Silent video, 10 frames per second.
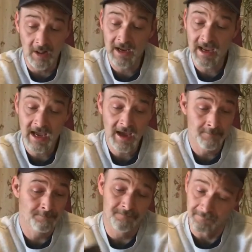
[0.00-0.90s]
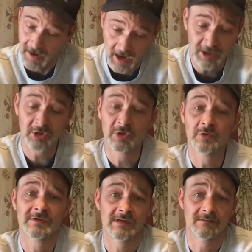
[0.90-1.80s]
I had, I could
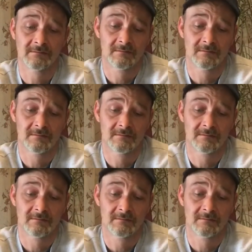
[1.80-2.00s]
use it.